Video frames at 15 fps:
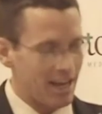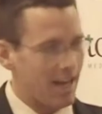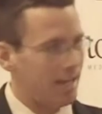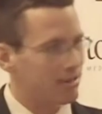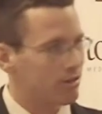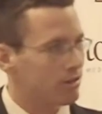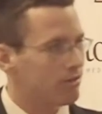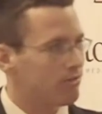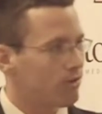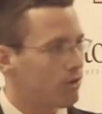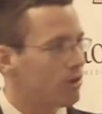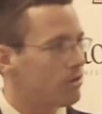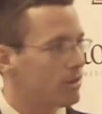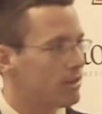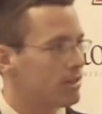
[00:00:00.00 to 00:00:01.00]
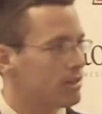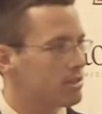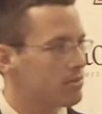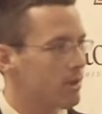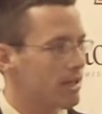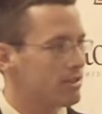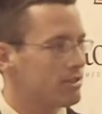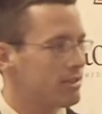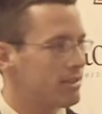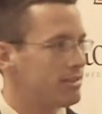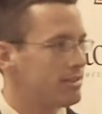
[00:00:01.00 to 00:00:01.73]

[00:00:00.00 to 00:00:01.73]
I look forward especially